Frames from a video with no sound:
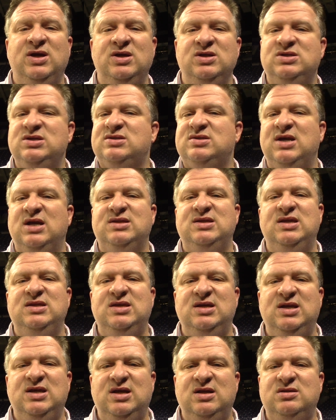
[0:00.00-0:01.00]
Just like they
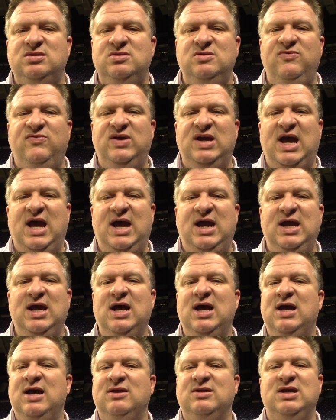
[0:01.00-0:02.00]
did against UVA,
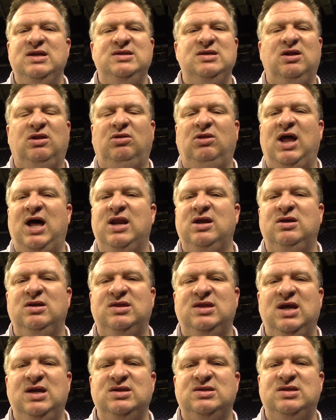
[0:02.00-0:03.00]
they did a lot of
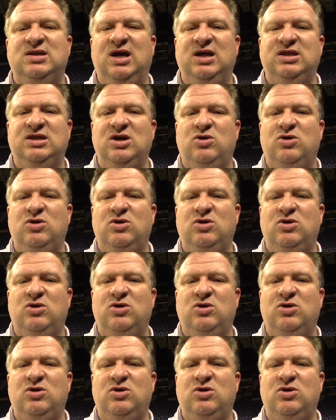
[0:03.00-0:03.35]
good things tonight.